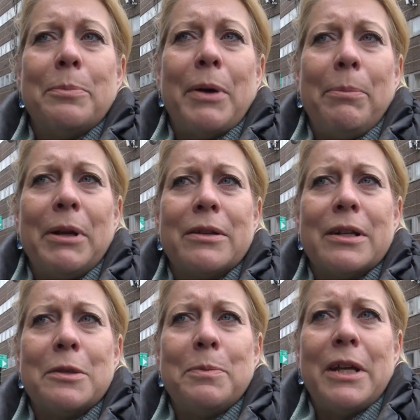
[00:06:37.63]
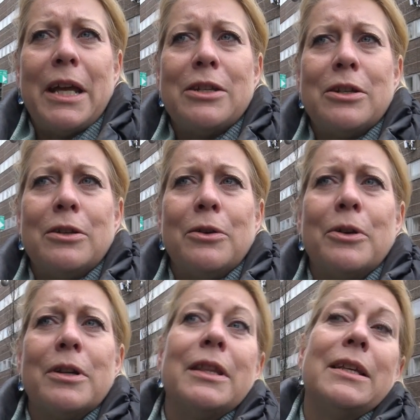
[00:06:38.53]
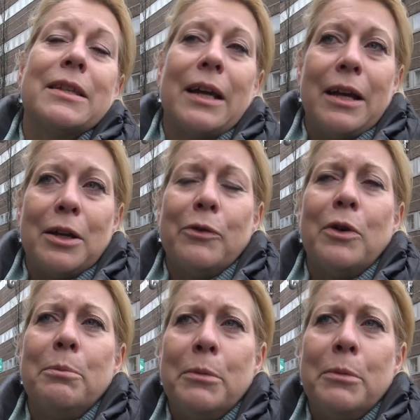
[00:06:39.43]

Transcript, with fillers: the public transportation or this kind of